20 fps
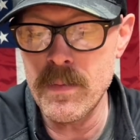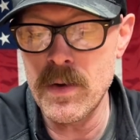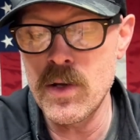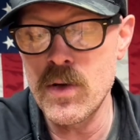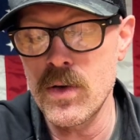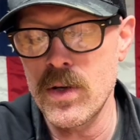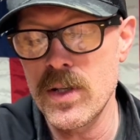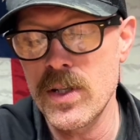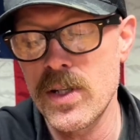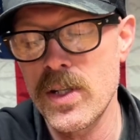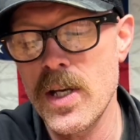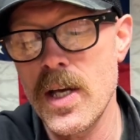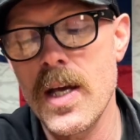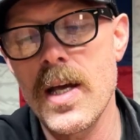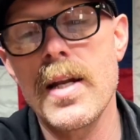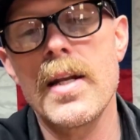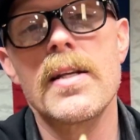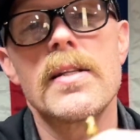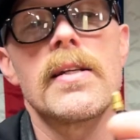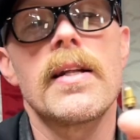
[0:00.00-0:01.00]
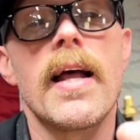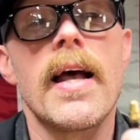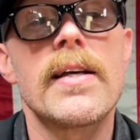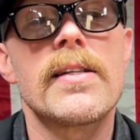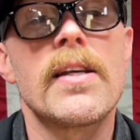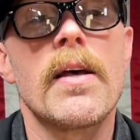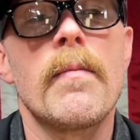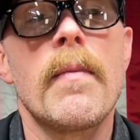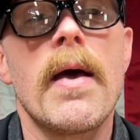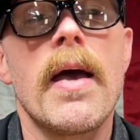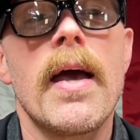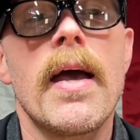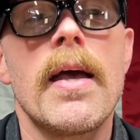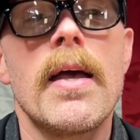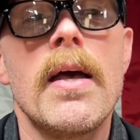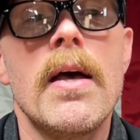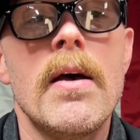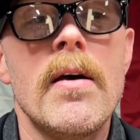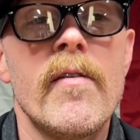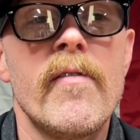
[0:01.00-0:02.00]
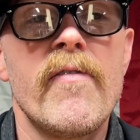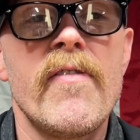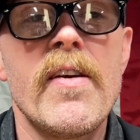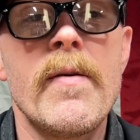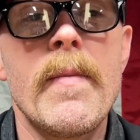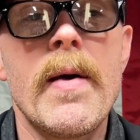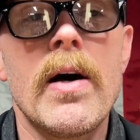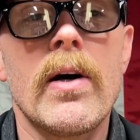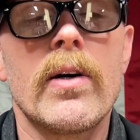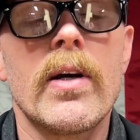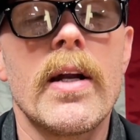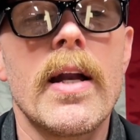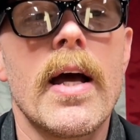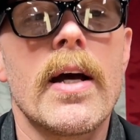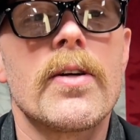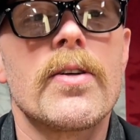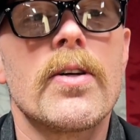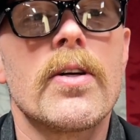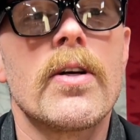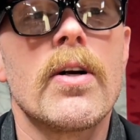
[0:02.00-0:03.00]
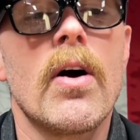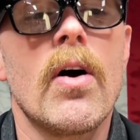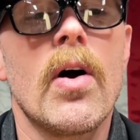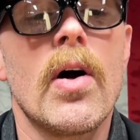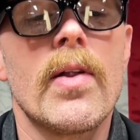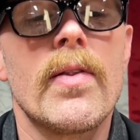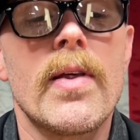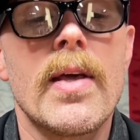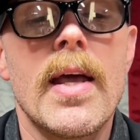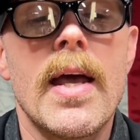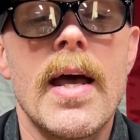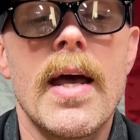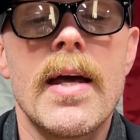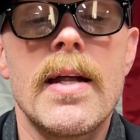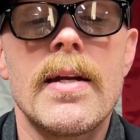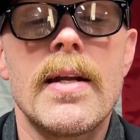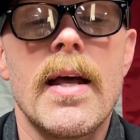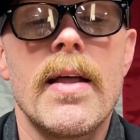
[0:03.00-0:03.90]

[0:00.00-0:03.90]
but you can see it is an SMA female connector on the end,